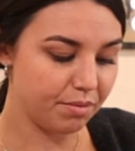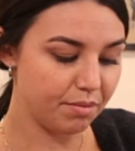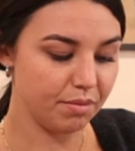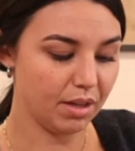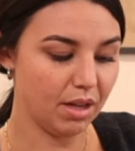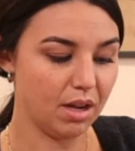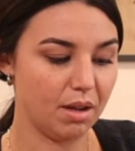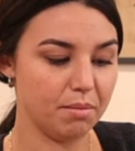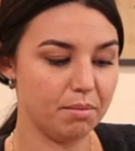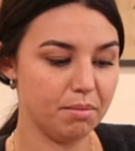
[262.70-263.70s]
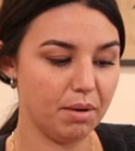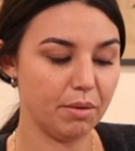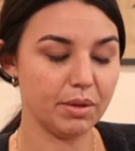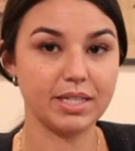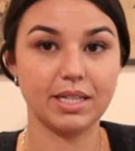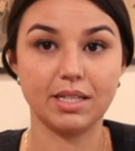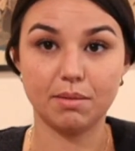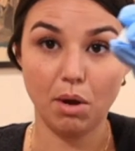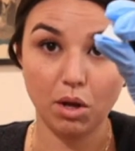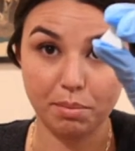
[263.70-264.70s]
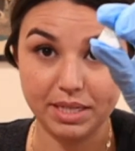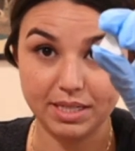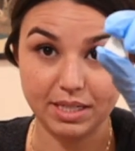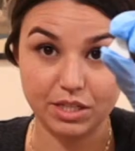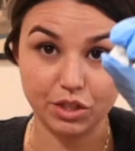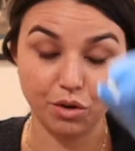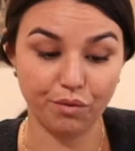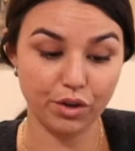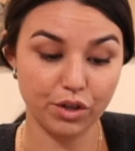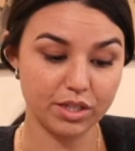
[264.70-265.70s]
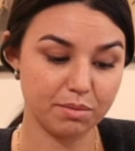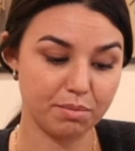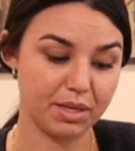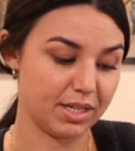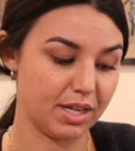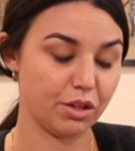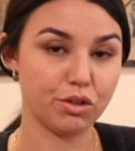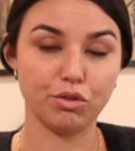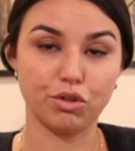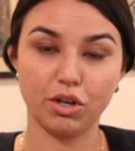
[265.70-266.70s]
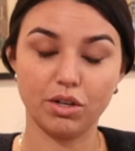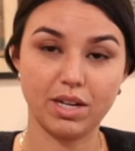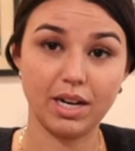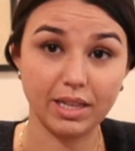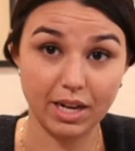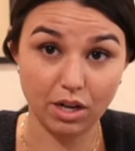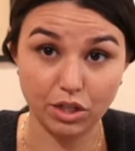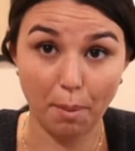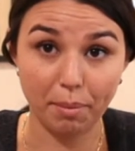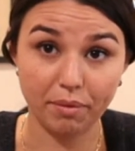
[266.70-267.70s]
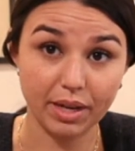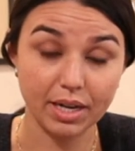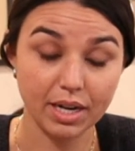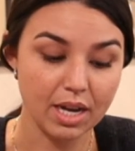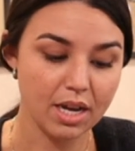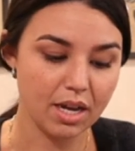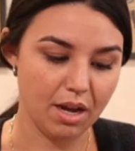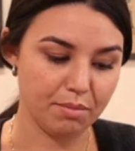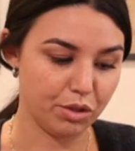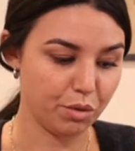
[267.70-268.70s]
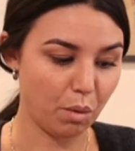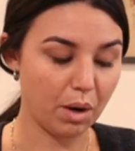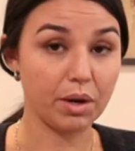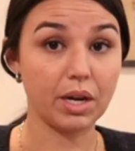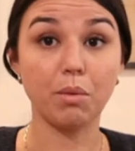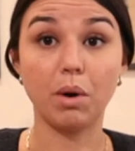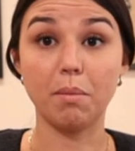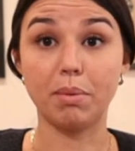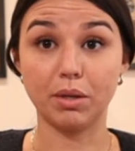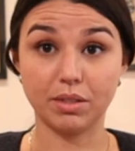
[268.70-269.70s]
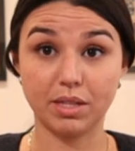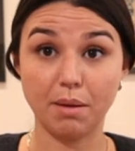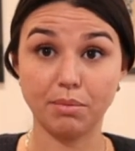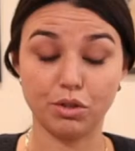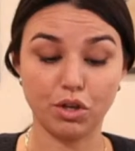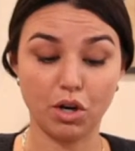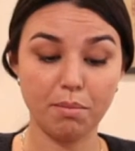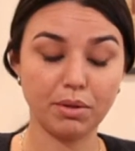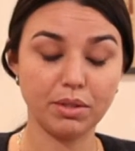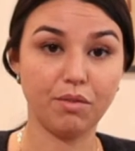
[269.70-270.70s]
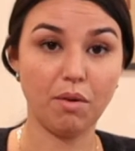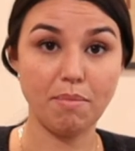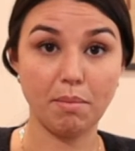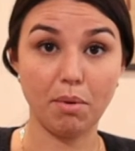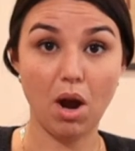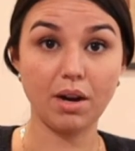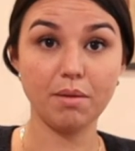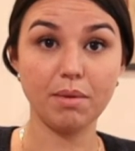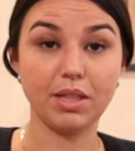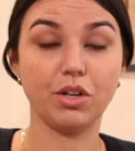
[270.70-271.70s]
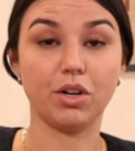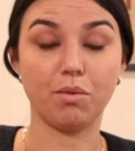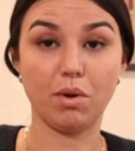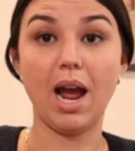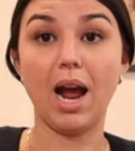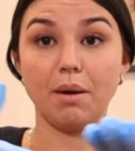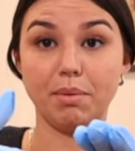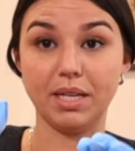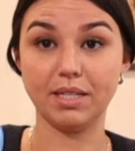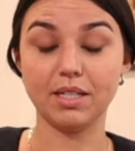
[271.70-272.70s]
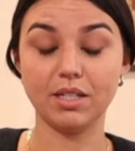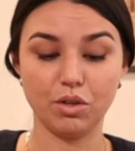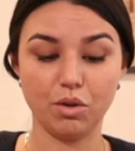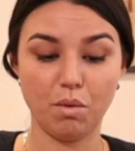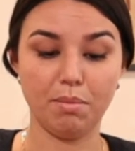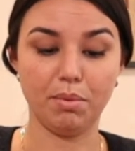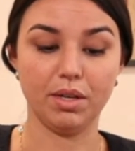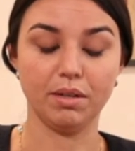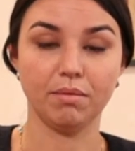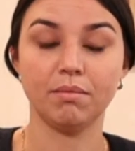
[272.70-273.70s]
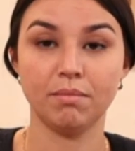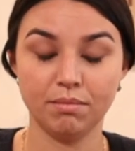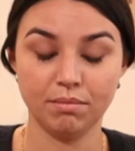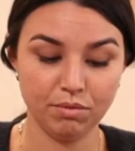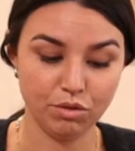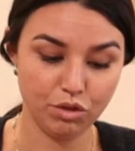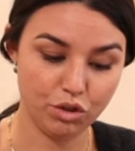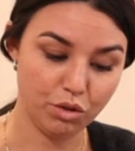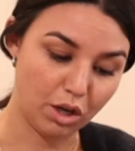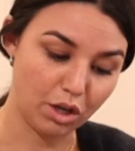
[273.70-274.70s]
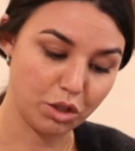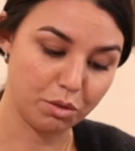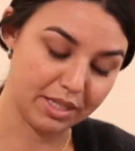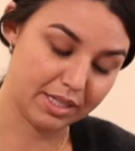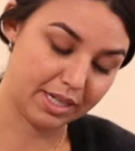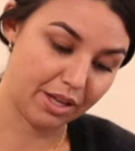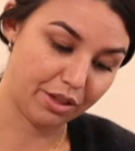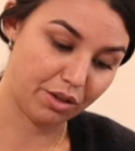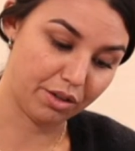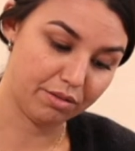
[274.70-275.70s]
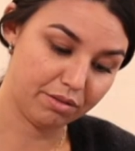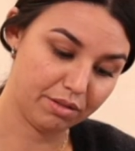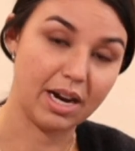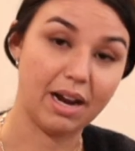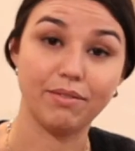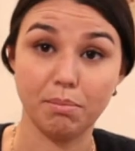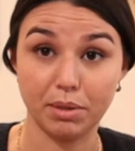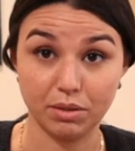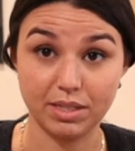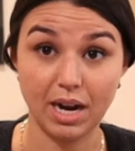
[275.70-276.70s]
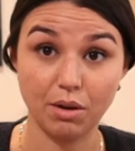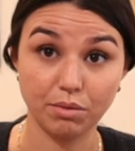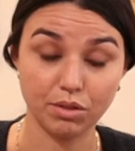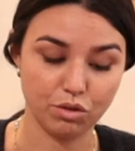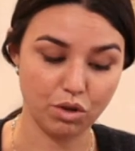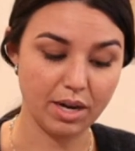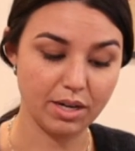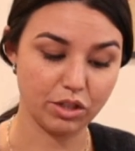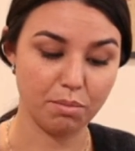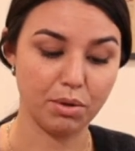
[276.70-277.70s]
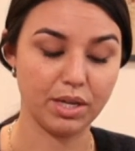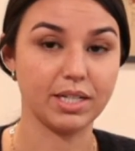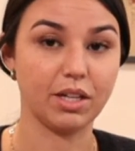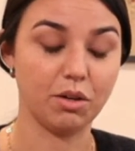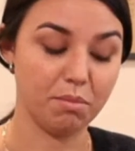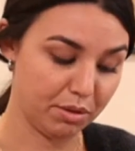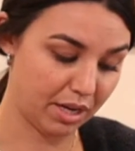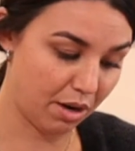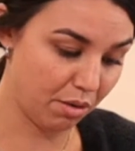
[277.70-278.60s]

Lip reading: I realized that the smaller piece needs to go first because the other 2 shards kind of lay on top of it. So you're going to want to build up. So start building from the bottom, and then you're going to want to add pieces. You don't want to put 2 larger pieces together and then have to build down. So try and start putting it together and build out.